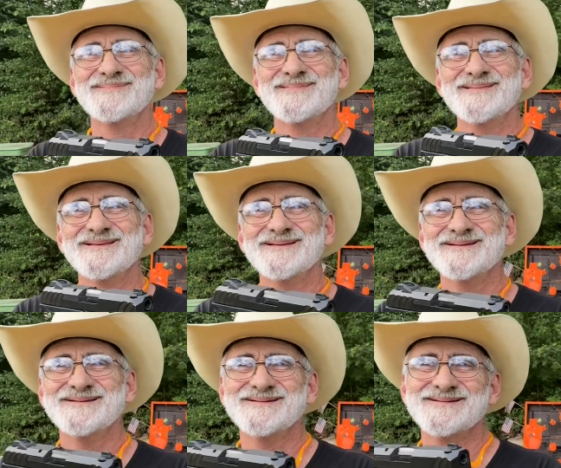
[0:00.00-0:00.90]

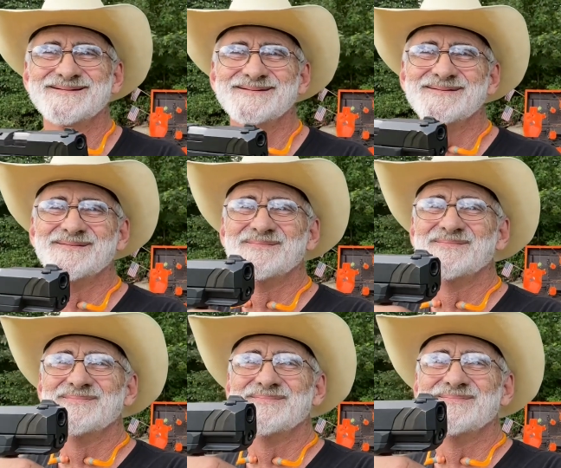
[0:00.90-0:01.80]

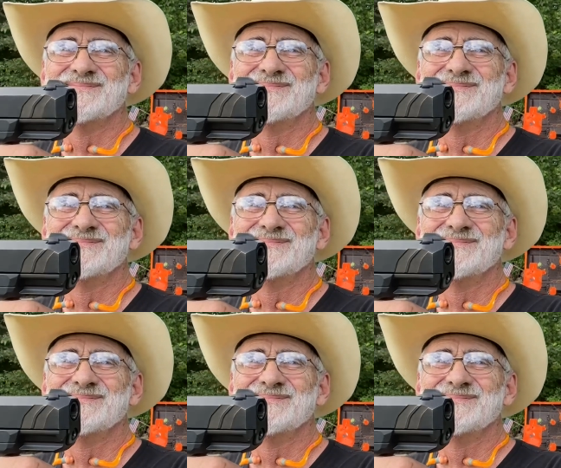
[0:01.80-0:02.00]
(no one is talking)